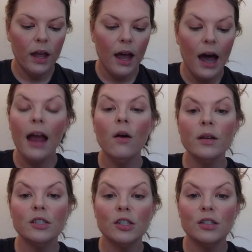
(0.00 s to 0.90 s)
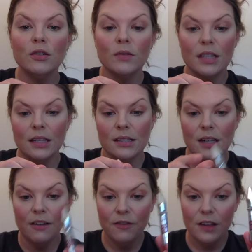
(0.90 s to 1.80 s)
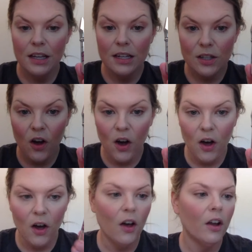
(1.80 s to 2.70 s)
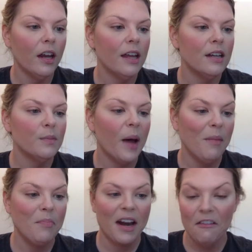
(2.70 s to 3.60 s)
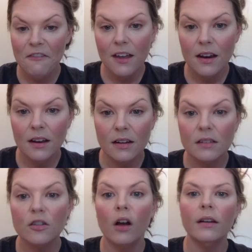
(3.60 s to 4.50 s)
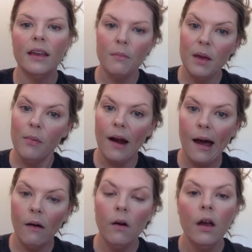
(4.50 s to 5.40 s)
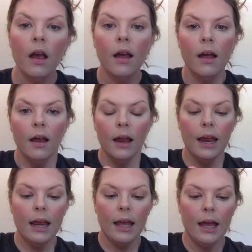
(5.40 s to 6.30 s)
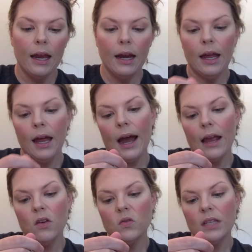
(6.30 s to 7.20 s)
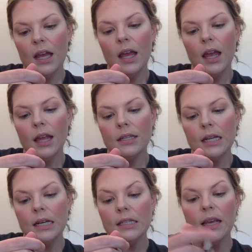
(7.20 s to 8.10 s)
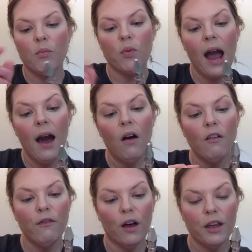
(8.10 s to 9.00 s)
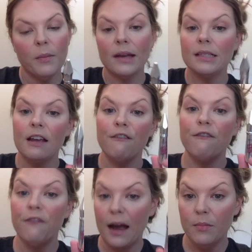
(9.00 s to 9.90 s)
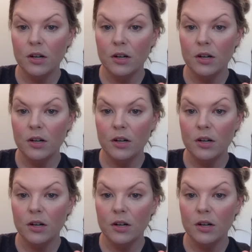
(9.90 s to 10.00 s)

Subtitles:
always just use this stuff. It is by Benefit, and it is called Gimme Brow. And I use it is a brow volumizing fiber